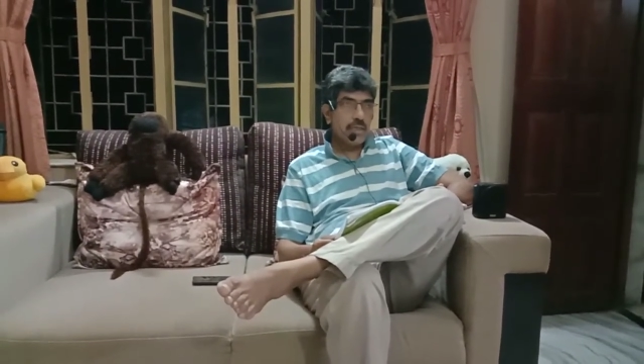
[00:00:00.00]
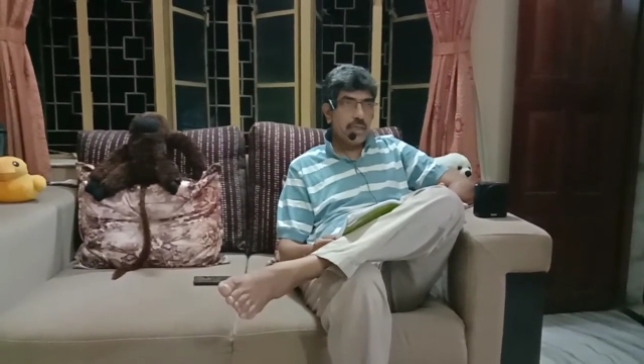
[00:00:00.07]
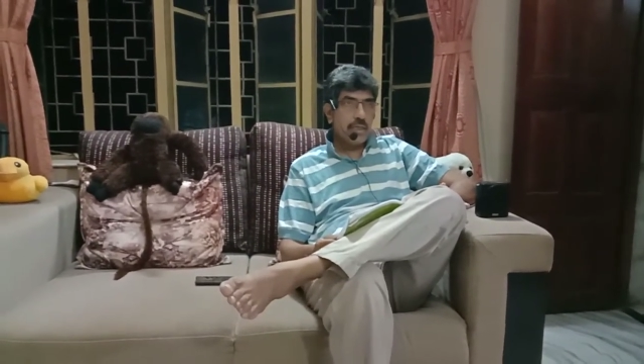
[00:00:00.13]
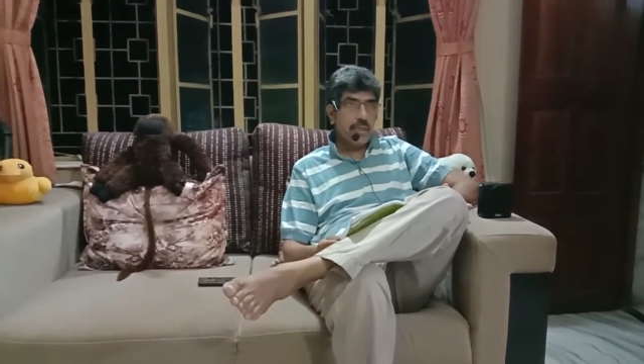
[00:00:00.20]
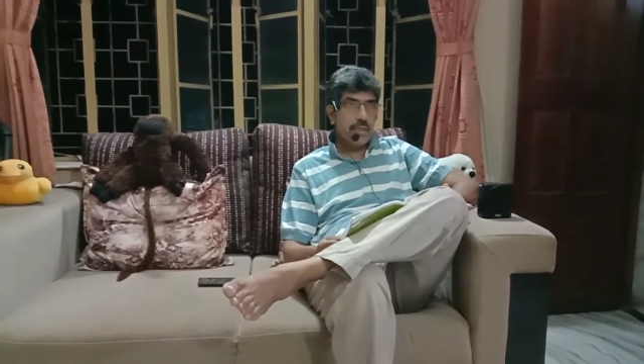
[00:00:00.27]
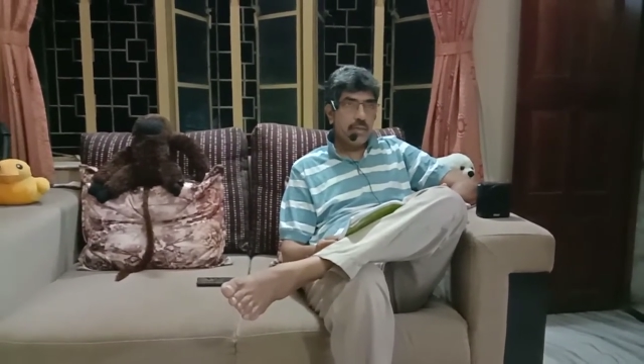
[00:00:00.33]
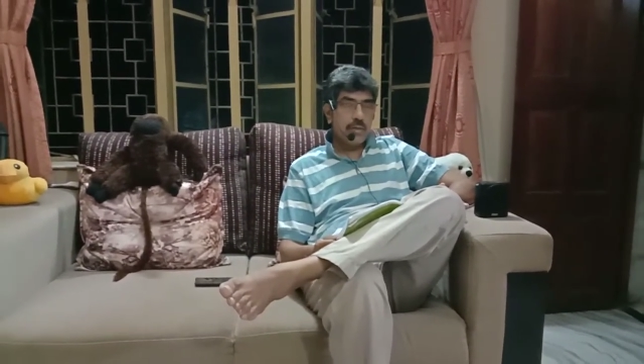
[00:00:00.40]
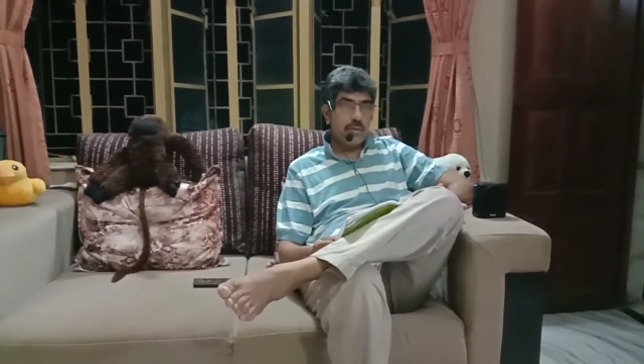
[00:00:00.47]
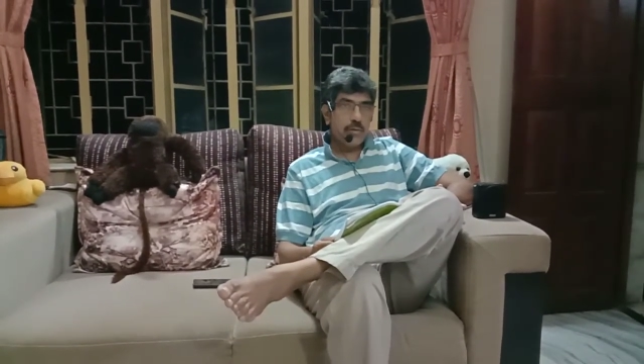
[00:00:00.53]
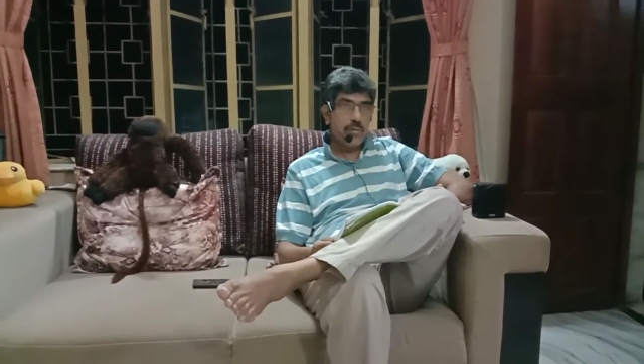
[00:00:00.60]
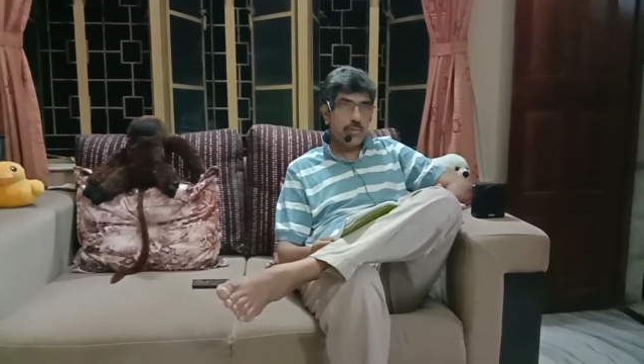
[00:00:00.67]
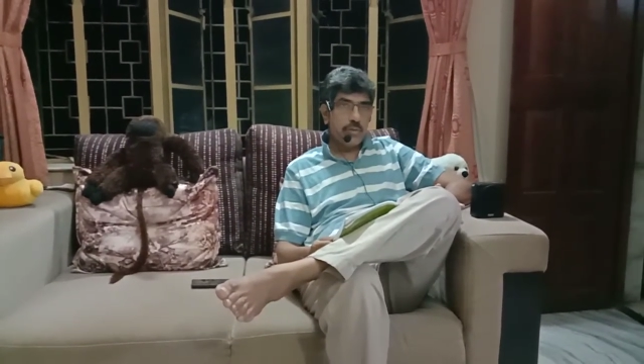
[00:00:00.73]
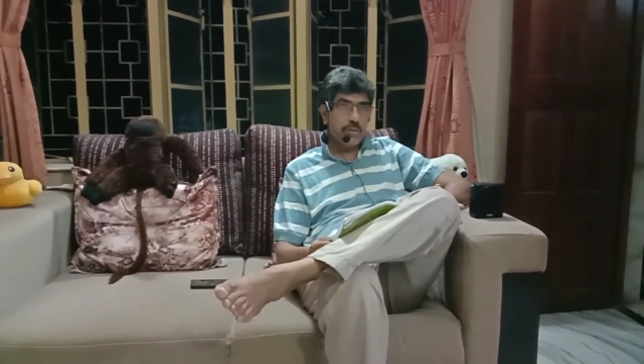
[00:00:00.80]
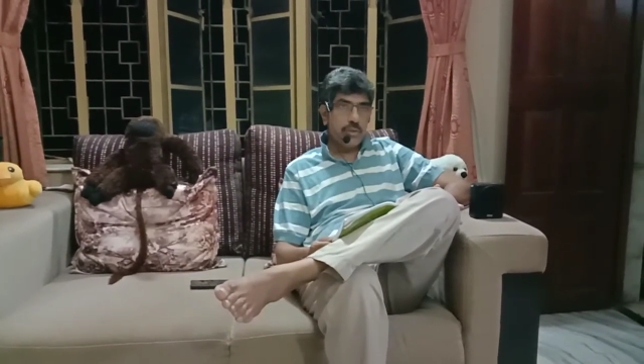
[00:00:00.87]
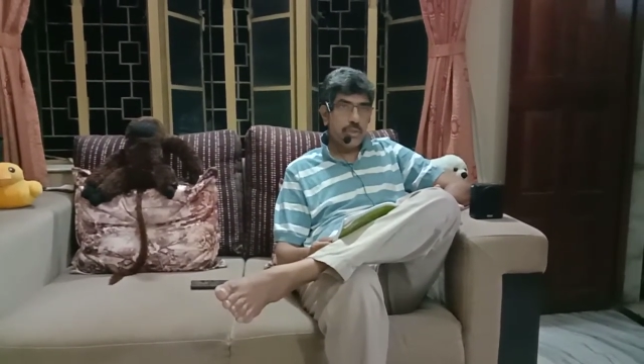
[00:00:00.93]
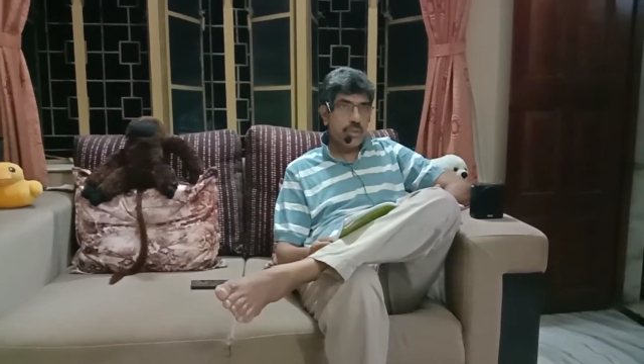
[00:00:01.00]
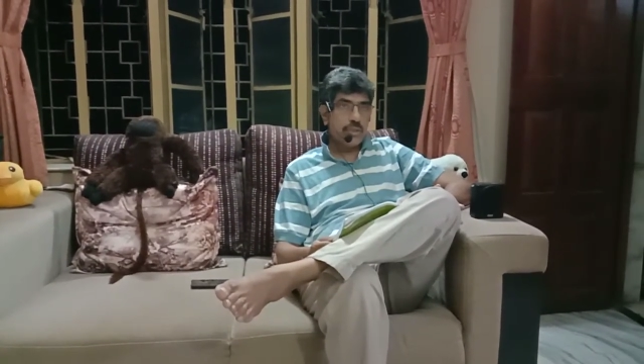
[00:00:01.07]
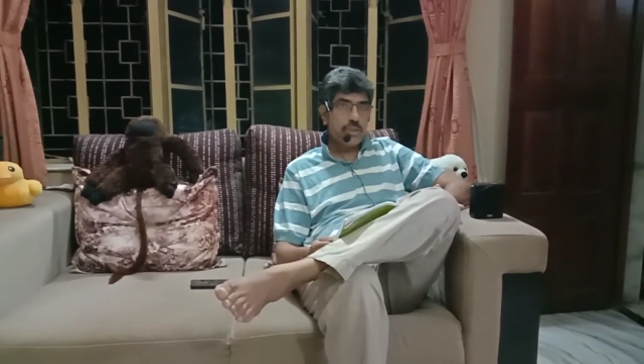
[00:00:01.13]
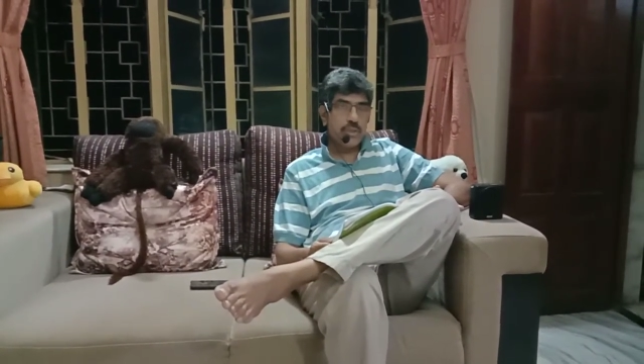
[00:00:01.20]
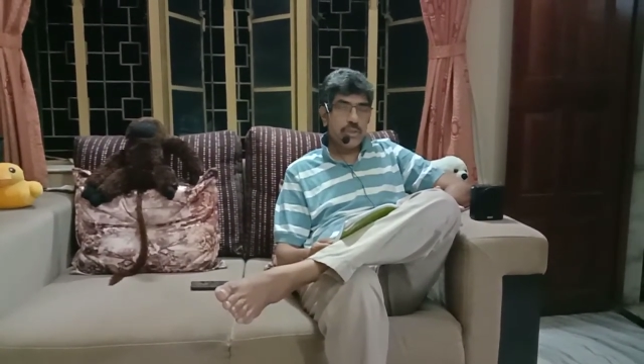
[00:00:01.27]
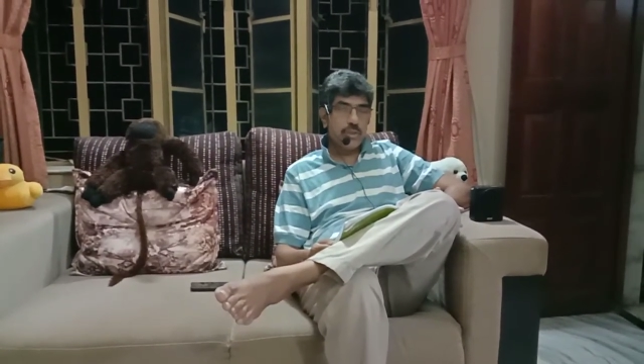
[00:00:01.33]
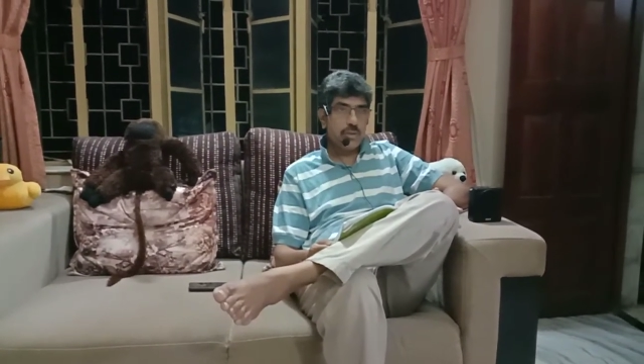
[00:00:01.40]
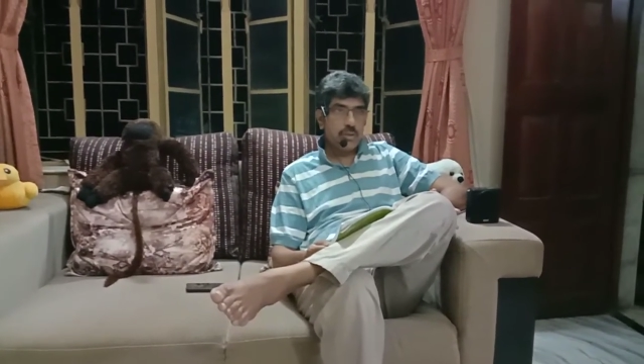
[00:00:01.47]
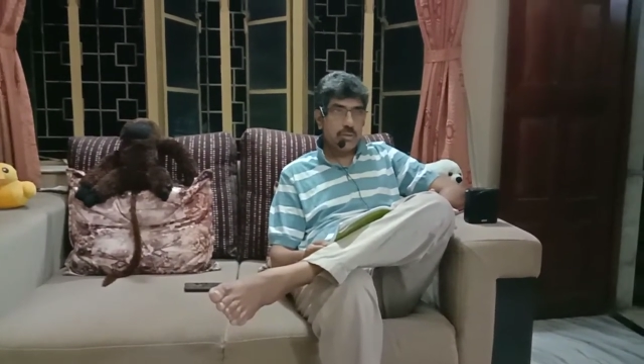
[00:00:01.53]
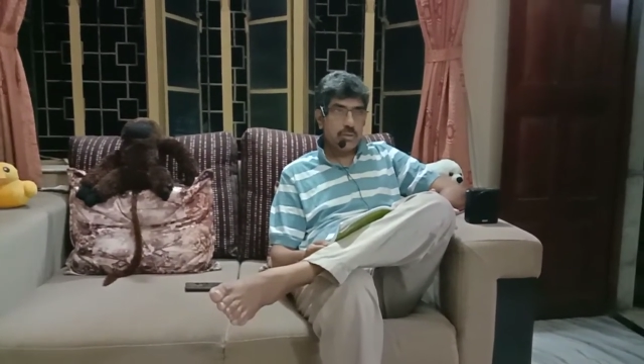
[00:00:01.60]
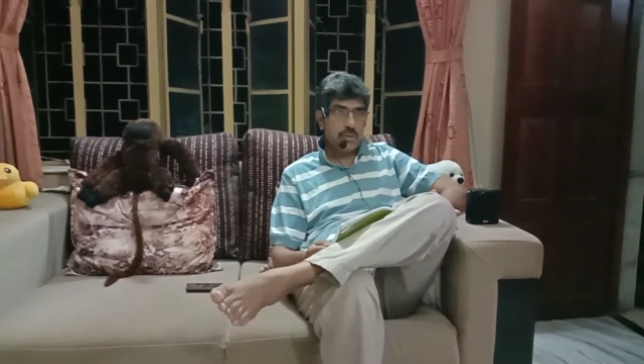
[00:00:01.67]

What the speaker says: a gesture,